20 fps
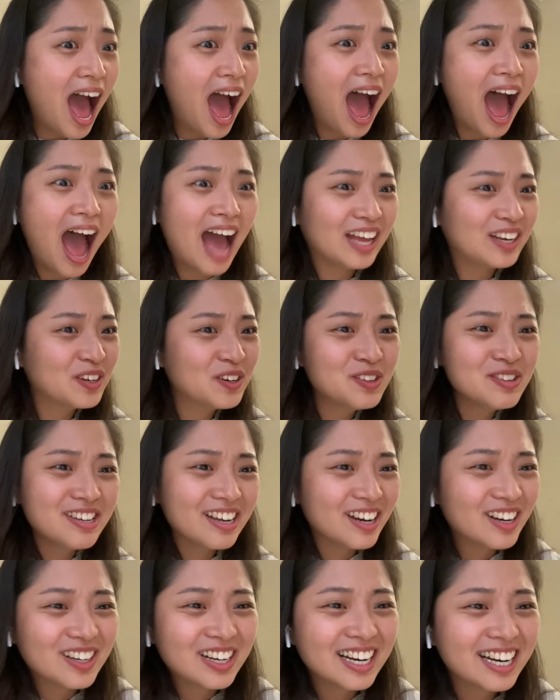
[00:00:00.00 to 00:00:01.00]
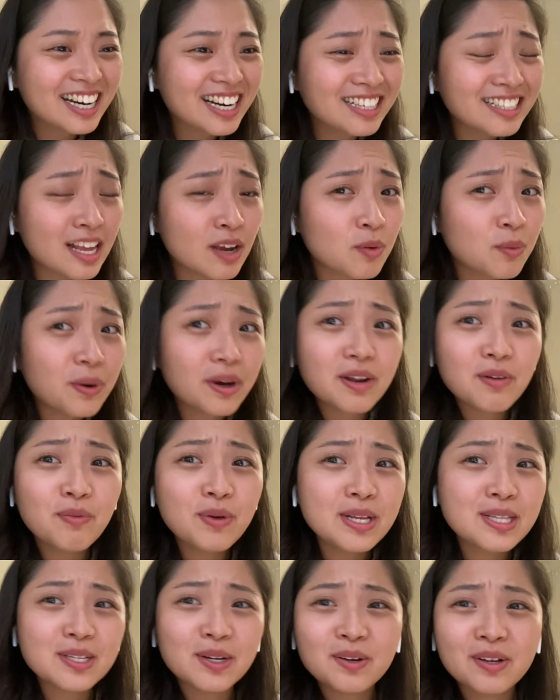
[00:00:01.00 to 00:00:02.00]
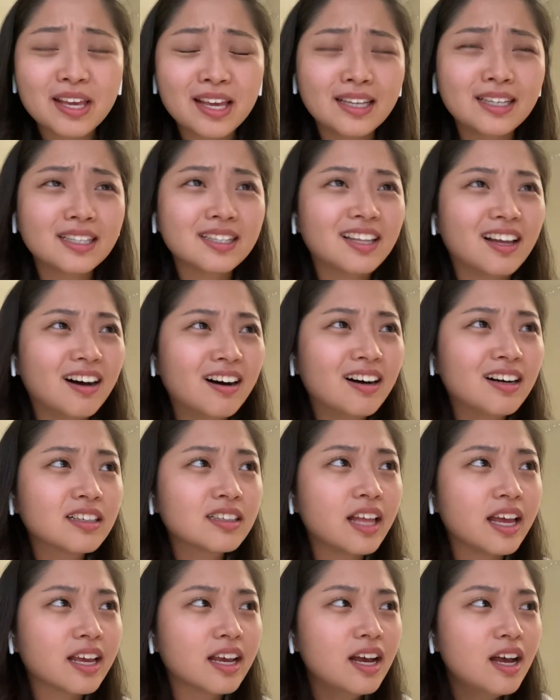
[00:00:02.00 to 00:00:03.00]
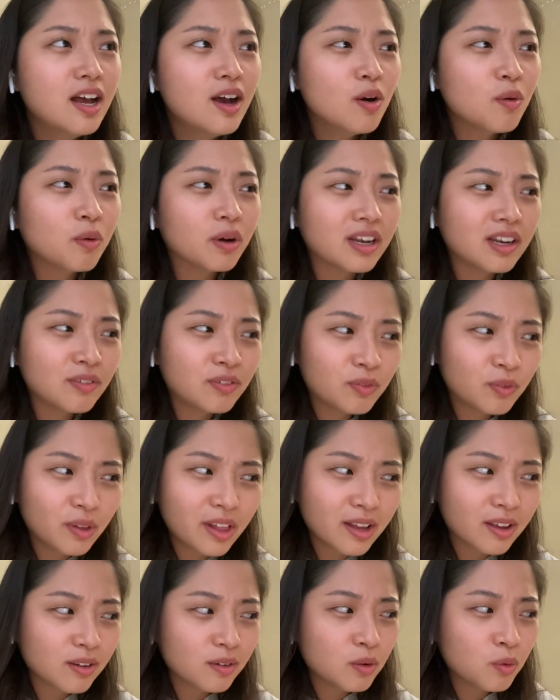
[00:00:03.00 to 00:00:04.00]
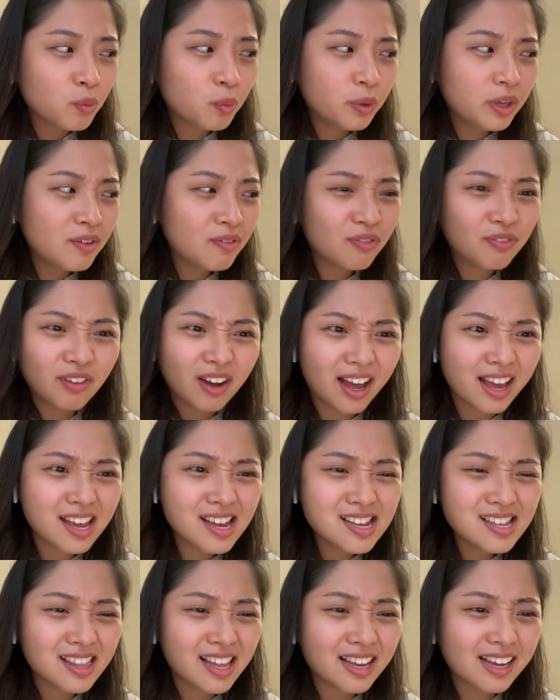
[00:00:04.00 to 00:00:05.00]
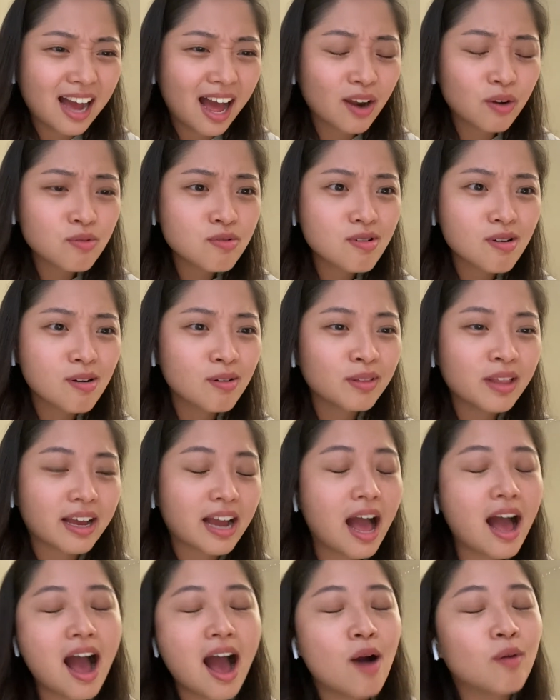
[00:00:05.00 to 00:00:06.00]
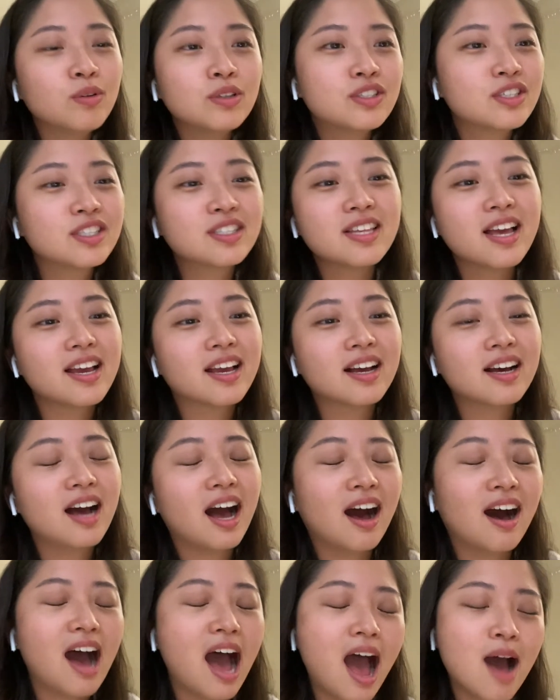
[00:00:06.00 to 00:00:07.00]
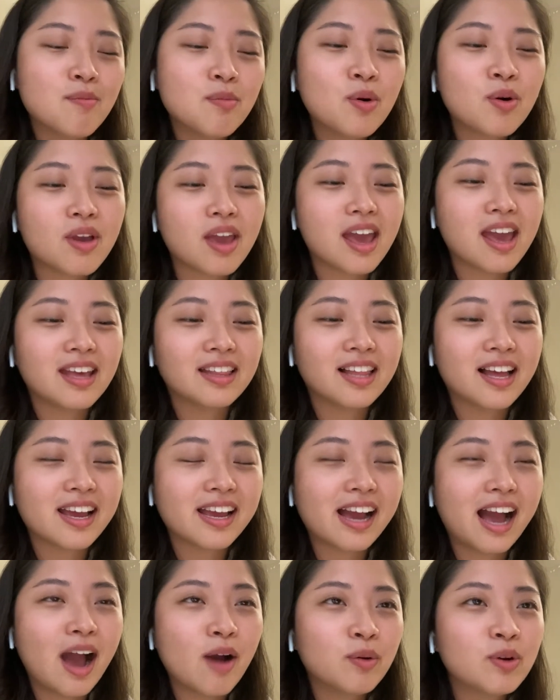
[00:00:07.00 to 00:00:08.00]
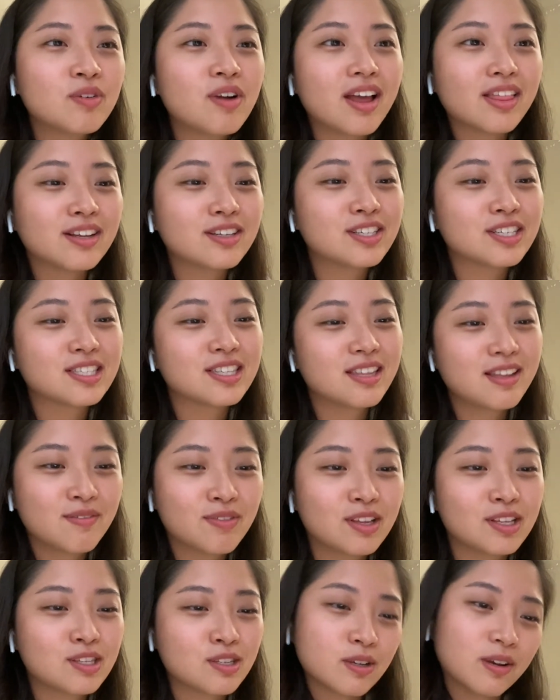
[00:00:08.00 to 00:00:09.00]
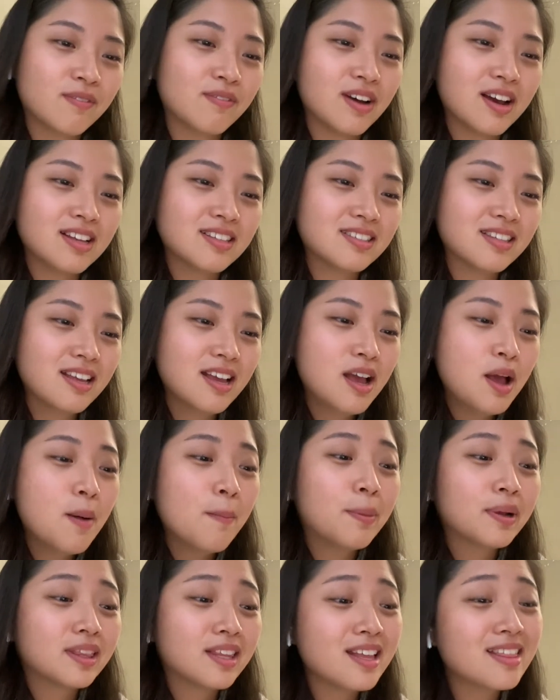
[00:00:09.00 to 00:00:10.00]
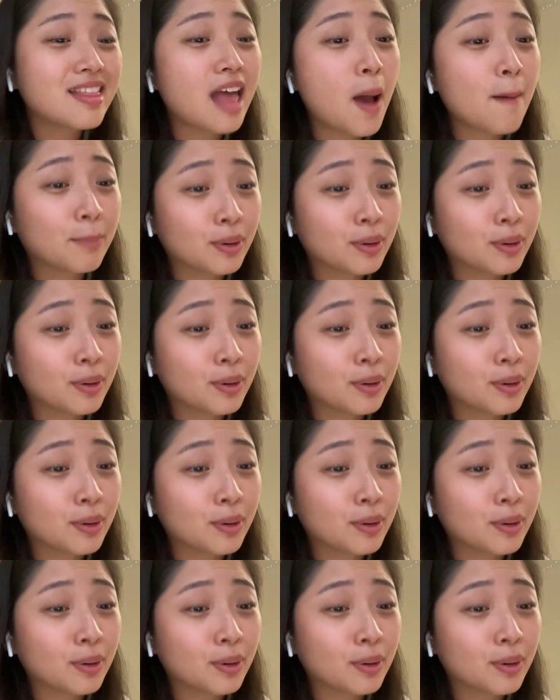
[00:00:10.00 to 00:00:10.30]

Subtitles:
I don't know her. Like, what if we don't get along? Like, what if like we fight? Like, I don't know. Like, I was just like, I'm okay. Like, I would rather just live with 2 of us. Basically. But then that